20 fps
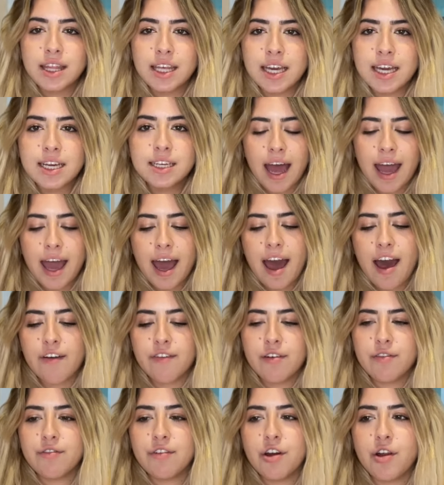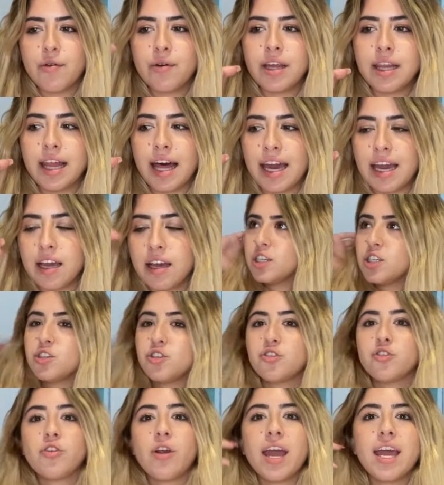this, I have a very like
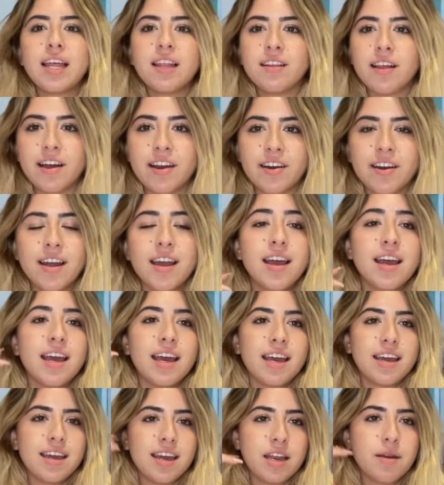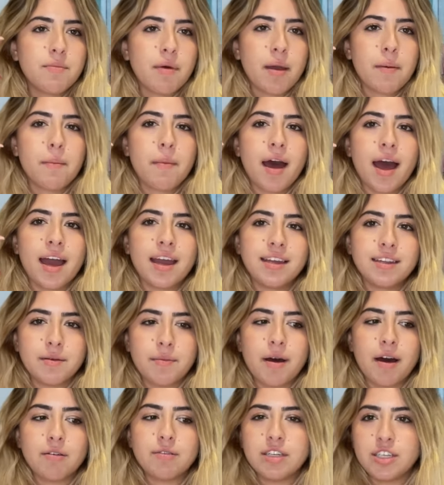trailer in my mind
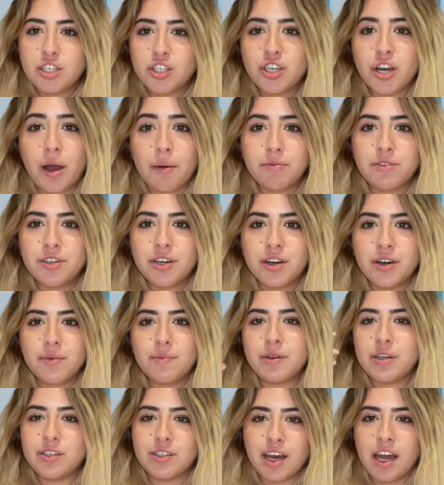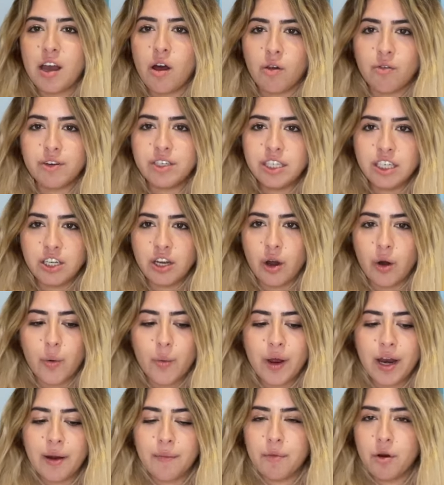about each chapter because I already know
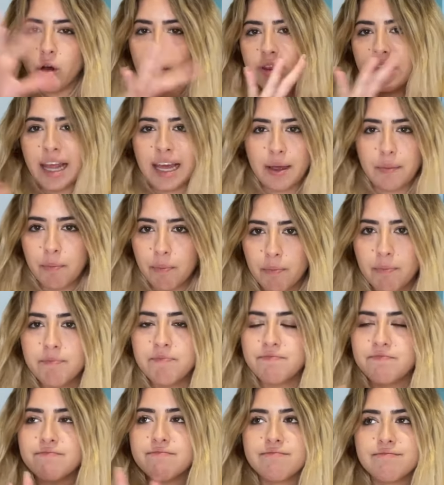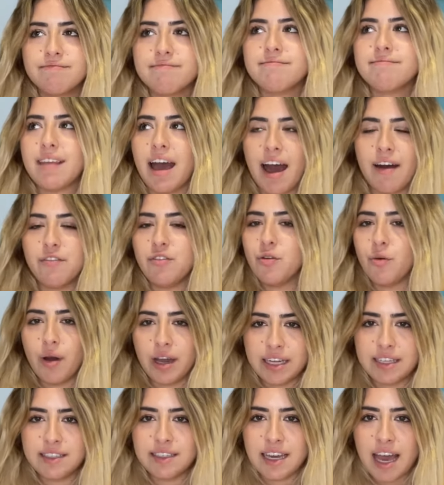and I'm not like have no
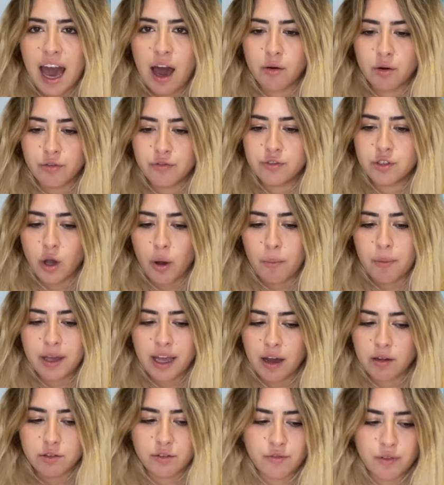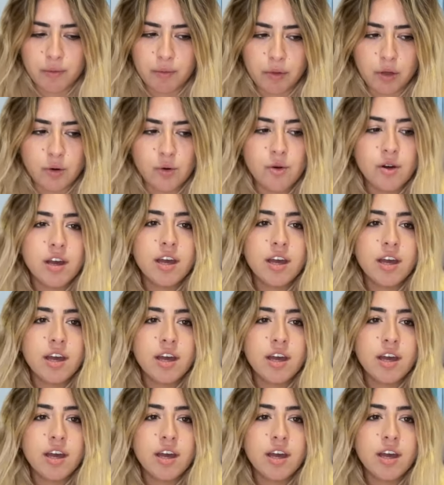idea out of topic, out of the blue.